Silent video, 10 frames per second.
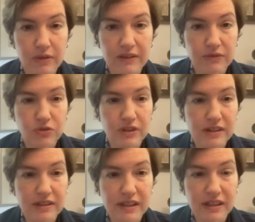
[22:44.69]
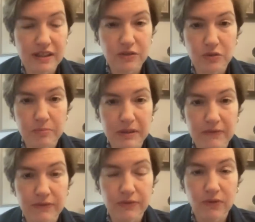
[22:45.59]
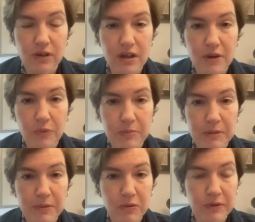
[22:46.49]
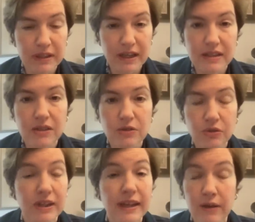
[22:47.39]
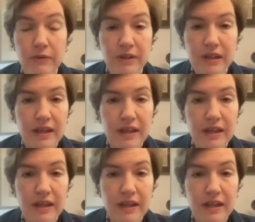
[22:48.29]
even translated into a bit of euphoria when people realized that Ukraine held,